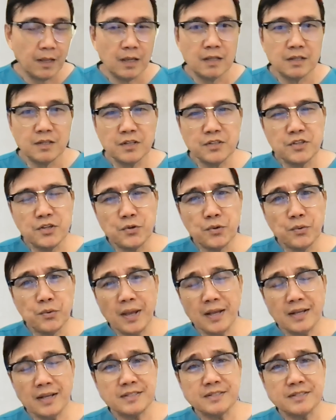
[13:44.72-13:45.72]
that the
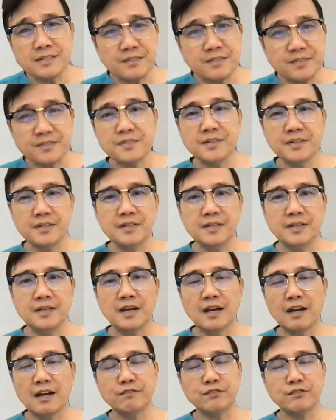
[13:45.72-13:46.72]
direct study
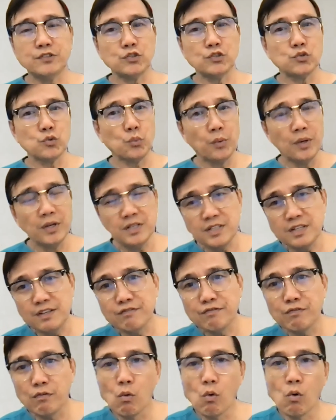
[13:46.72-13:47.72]
after
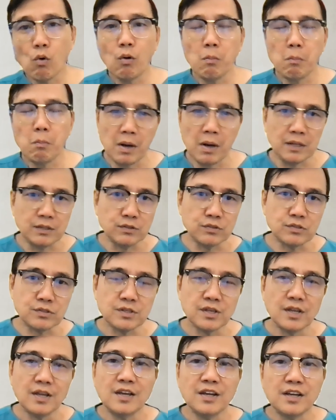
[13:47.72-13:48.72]
24 months
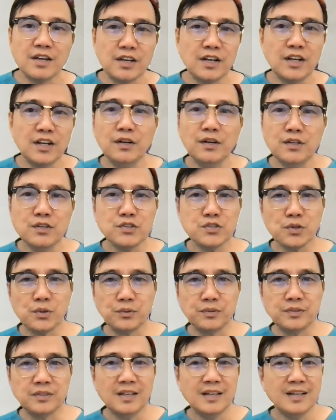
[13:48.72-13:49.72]
clearly
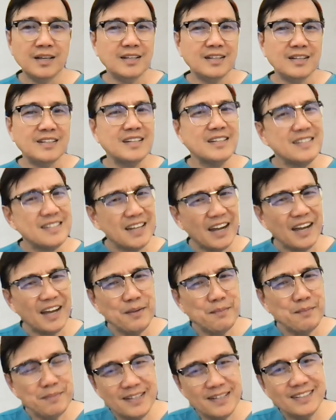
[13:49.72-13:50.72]
showed that
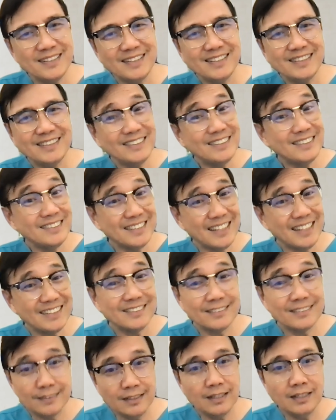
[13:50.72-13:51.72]
diabetes is not
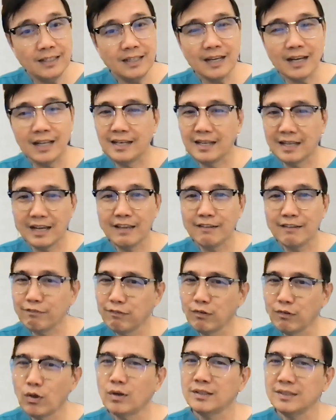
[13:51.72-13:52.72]
really a
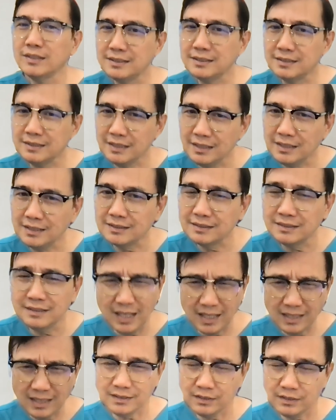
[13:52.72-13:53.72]
lifelong disease.
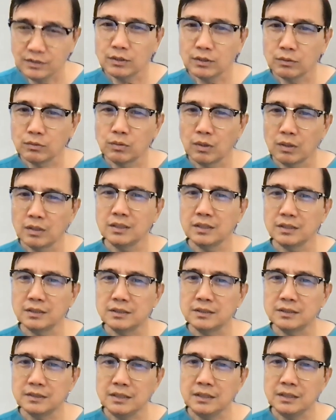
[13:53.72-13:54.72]
Yes, it's a chronic
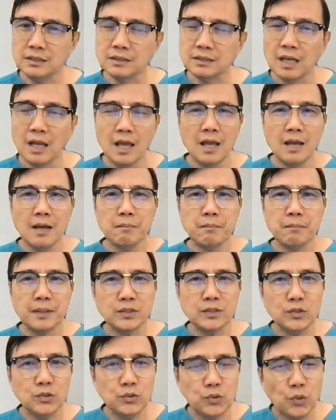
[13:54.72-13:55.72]
disease, but
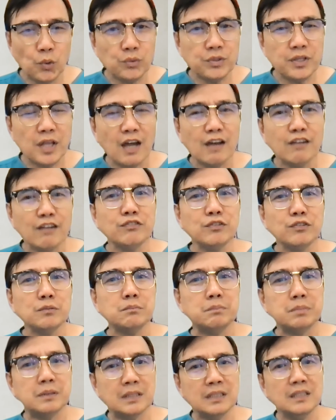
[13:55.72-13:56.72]
you don't have to
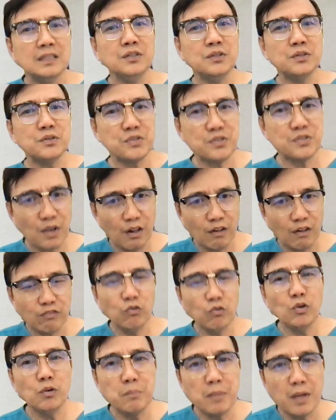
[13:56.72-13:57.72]
burden yourself
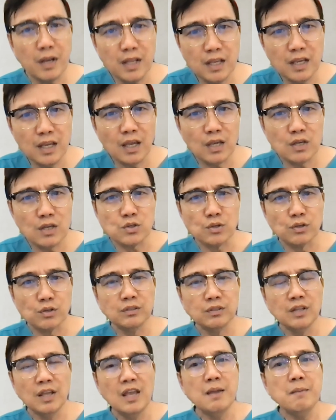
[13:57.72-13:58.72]
with medication
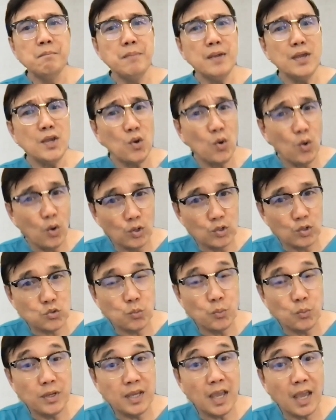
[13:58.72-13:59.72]
because
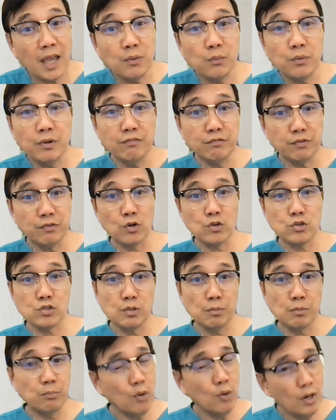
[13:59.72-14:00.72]
we can reverse
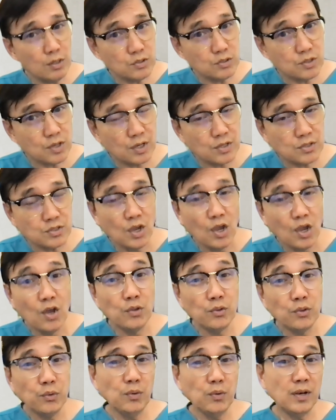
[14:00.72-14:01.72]
the process
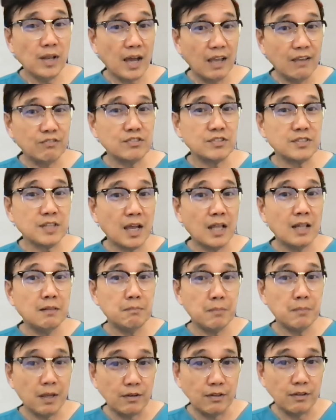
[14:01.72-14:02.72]
through lifestyle
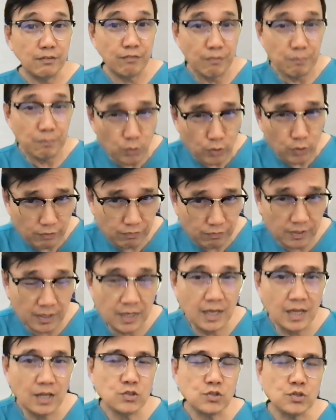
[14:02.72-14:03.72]

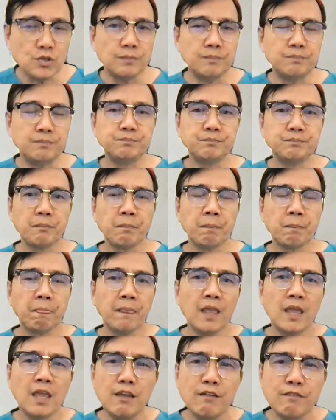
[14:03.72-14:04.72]
modification.
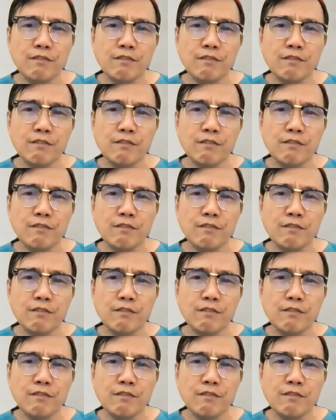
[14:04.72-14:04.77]
If